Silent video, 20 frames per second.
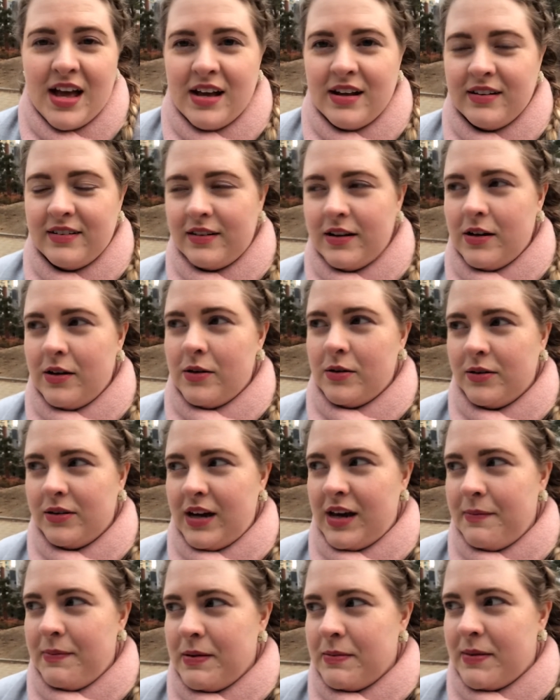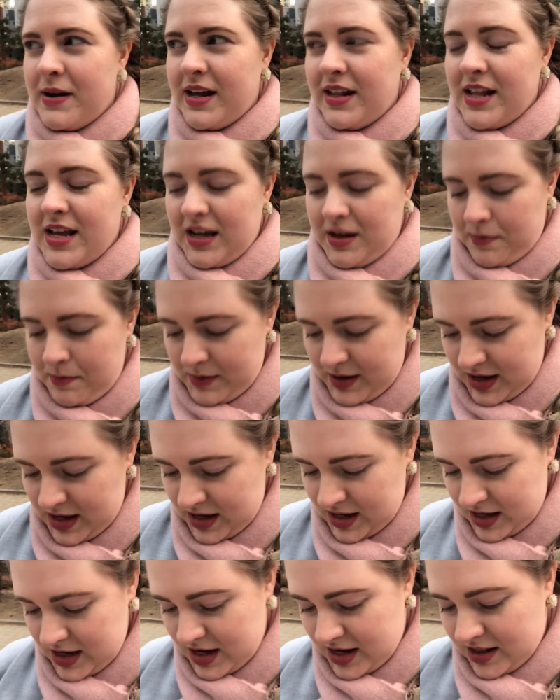So keep in mind, like,
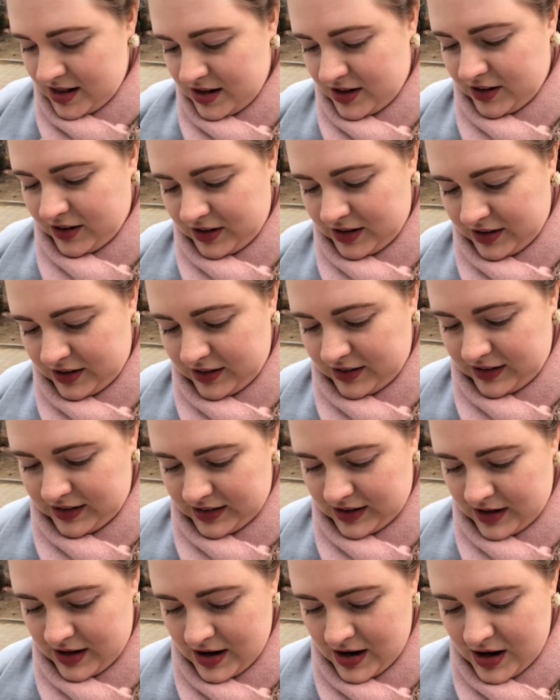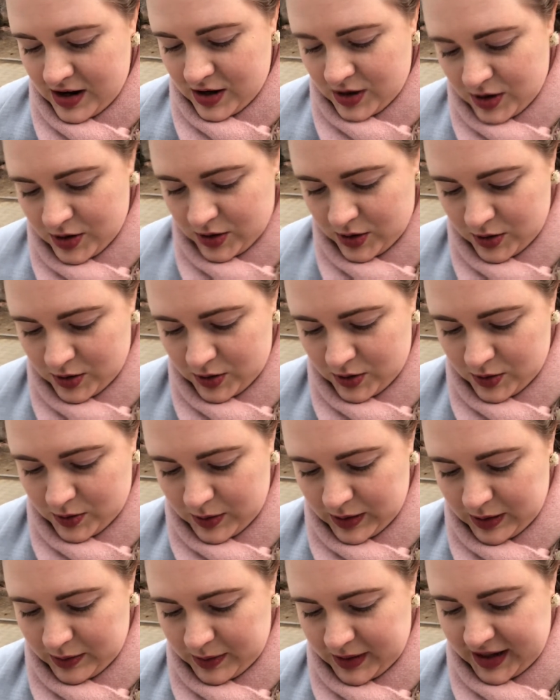me and the girls who
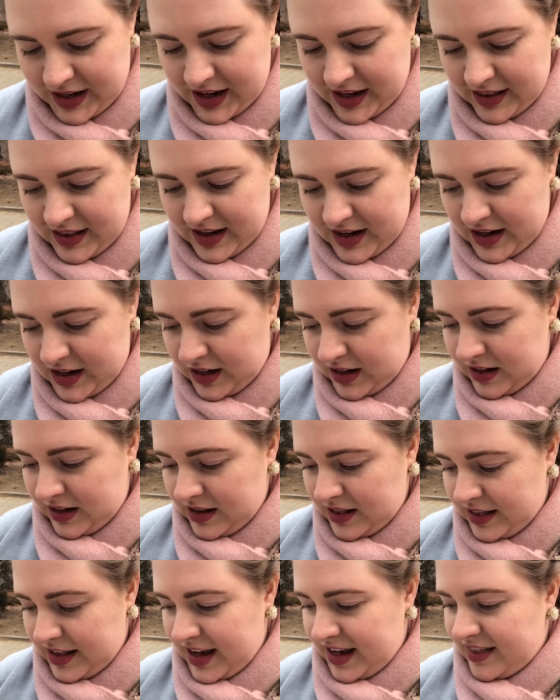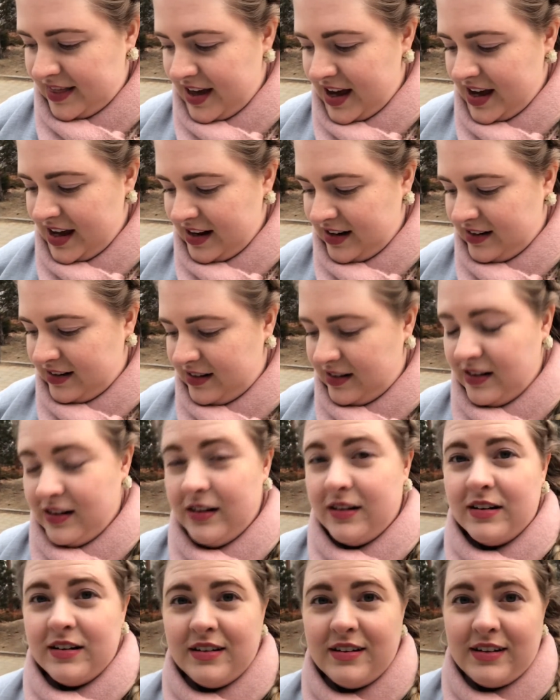were working there, like, they had
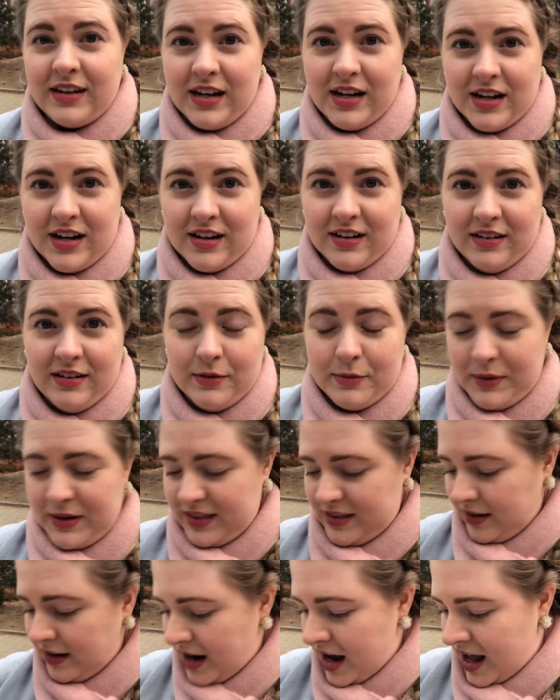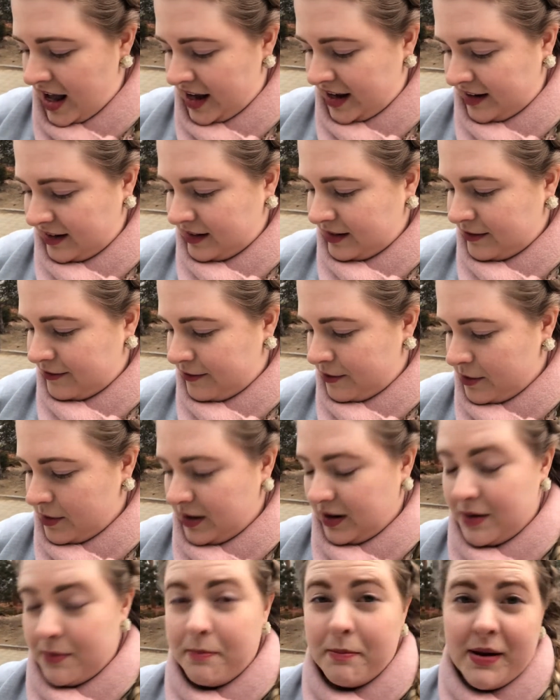seen us with their eyes
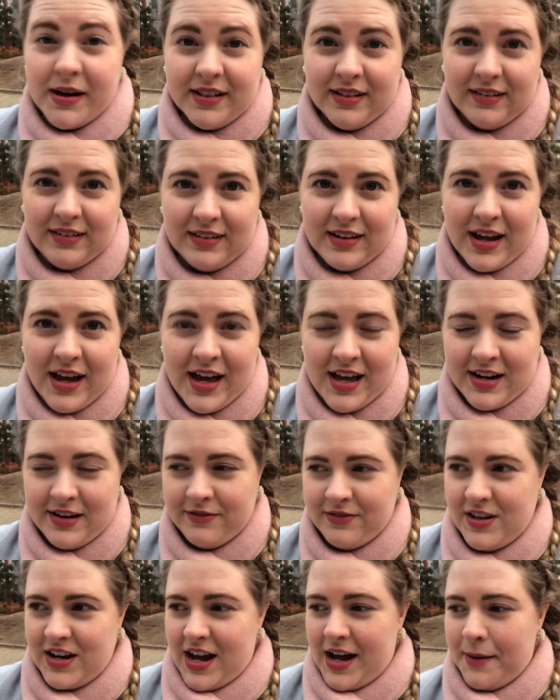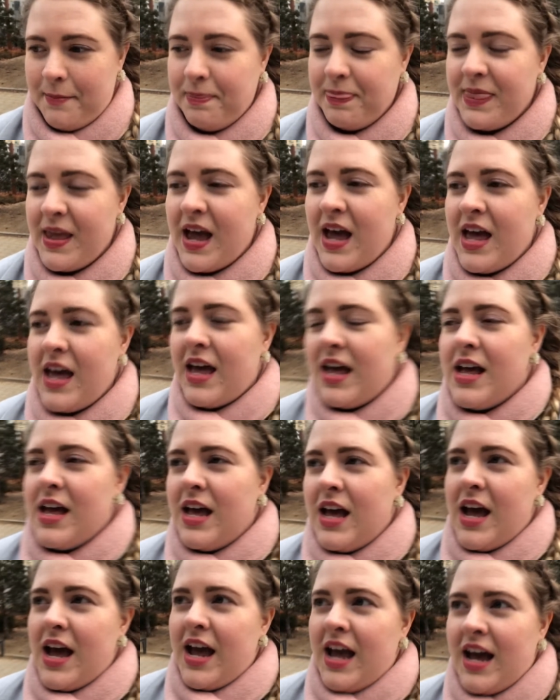for months ahead of time.
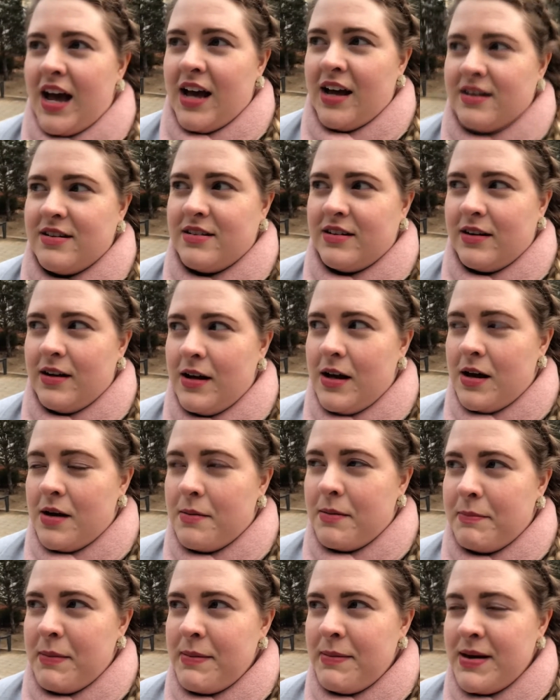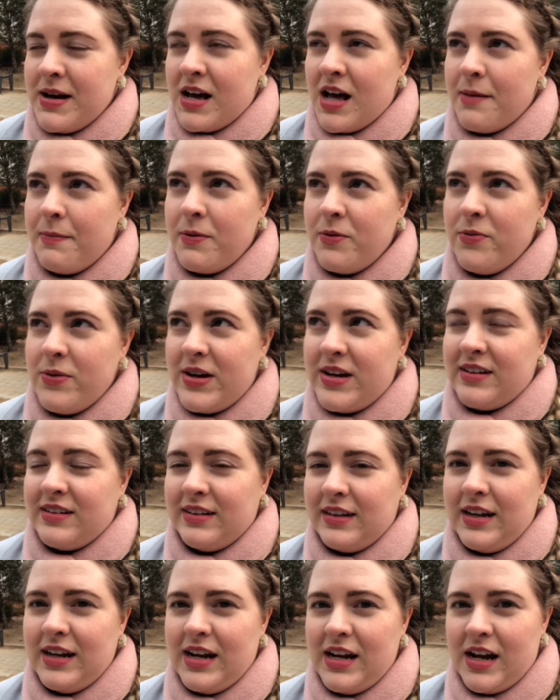And maybe a couple
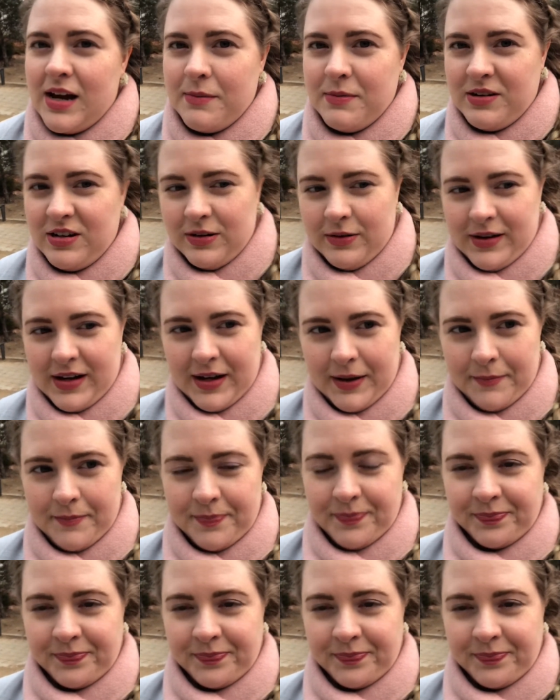weeks leading up to it,